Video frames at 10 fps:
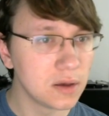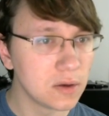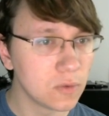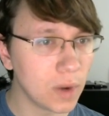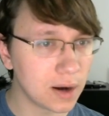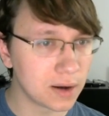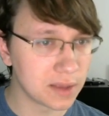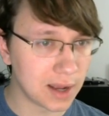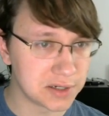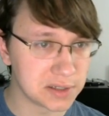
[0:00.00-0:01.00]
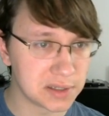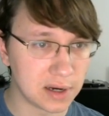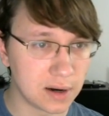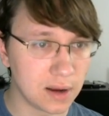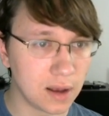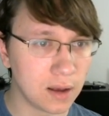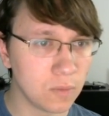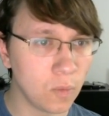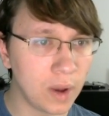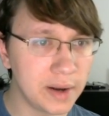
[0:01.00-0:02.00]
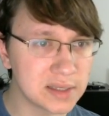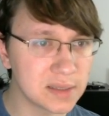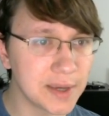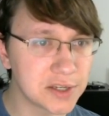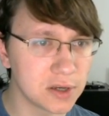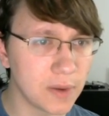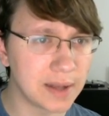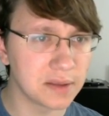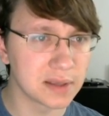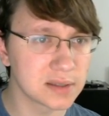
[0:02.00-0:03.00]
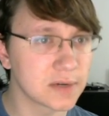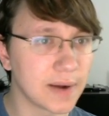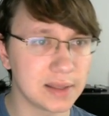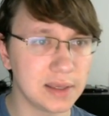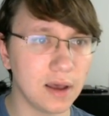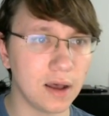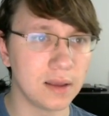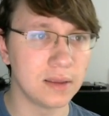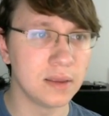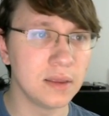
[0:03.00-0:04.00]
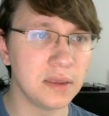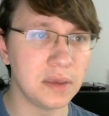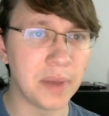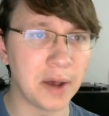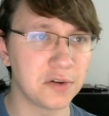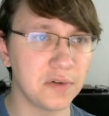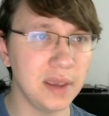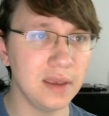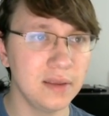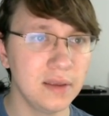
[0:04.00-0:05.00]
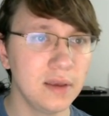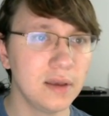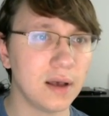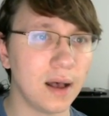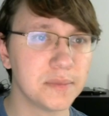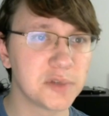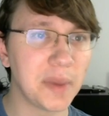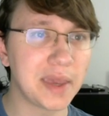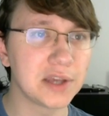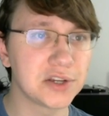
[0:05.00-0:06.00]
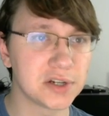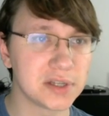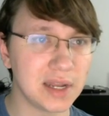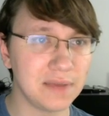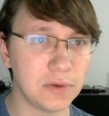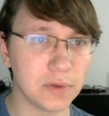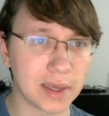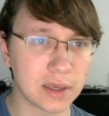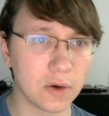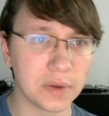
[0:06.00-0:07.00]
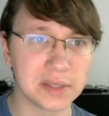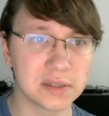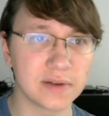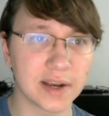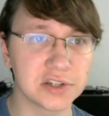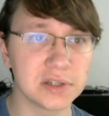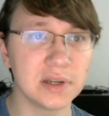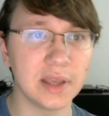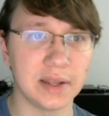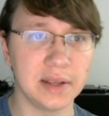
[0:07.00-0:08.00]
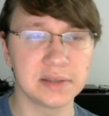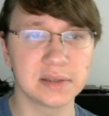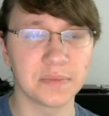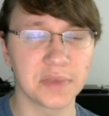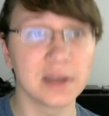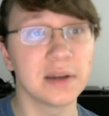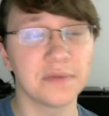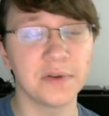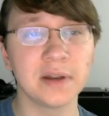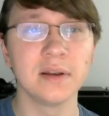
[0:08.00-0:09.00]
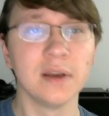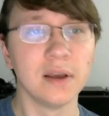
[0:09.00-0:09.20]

What are the gotchas here? One is to make sure you handle things correctly on the boundary. So making sure that if you like go in this direction, it is something different.